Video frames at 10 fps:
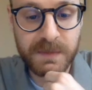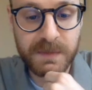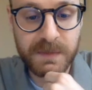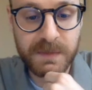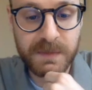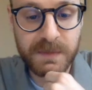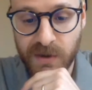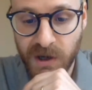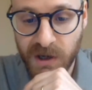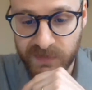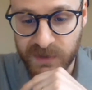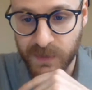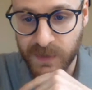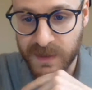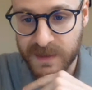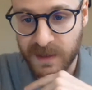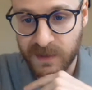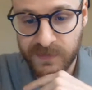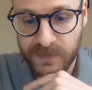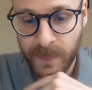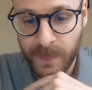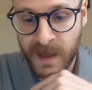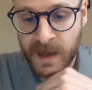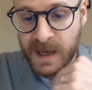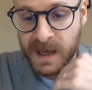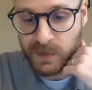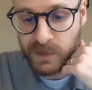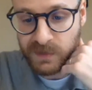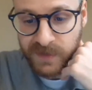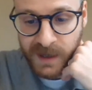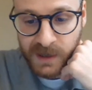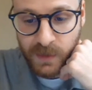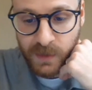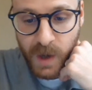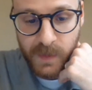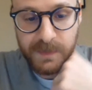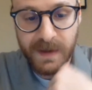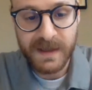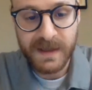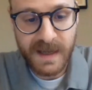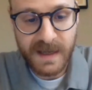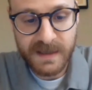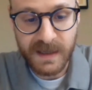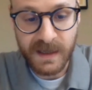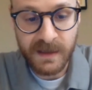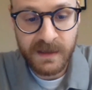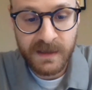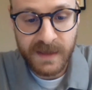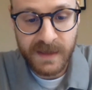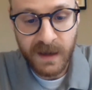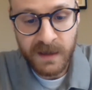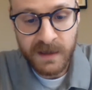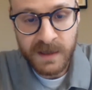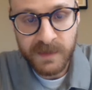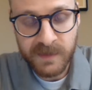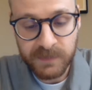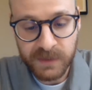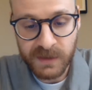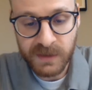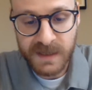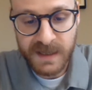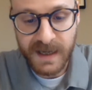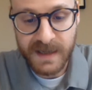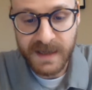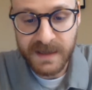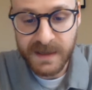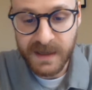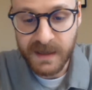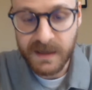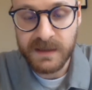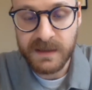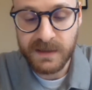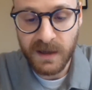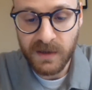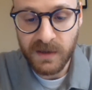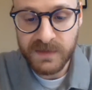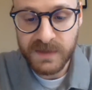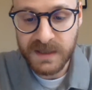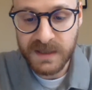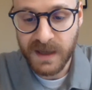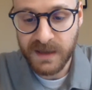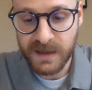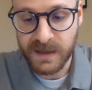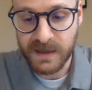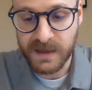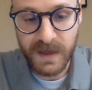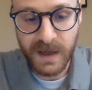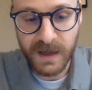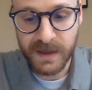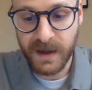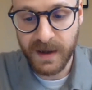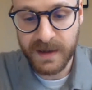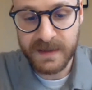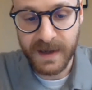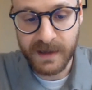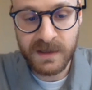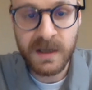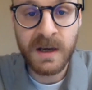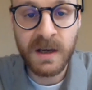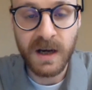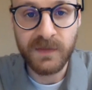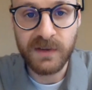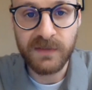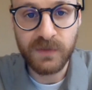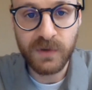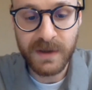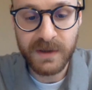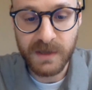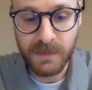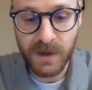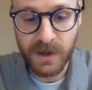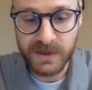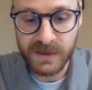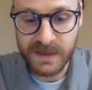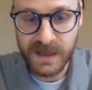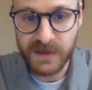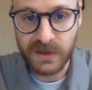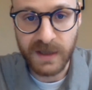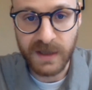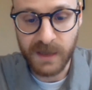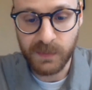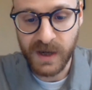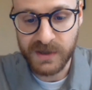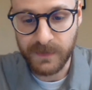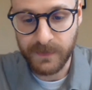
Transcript: of the objectification offered to oneself, it will follow almost by necessity that a concept of pluralistic identity dissolves into nothingness beyond the context of the aforementioned marginalization and oppression.